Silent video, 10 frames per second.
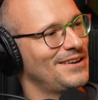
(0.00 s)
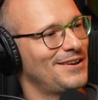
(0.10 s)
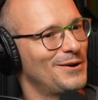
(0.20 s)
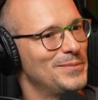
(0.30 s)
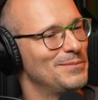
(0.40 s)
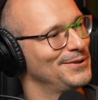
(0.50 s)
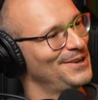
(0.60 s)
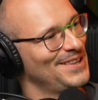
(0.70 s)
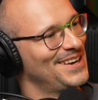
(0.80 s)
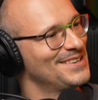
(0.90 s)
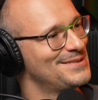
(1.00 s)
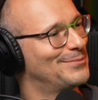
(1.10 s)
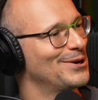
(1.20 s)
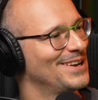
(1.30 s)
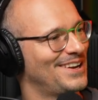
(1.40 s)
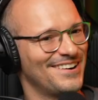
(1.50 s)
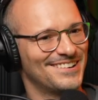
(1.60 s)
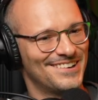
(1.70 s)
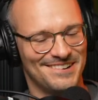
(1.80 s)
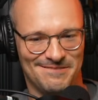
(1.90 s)
Like you know people don't like the supporting
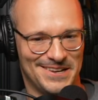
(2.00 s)
character,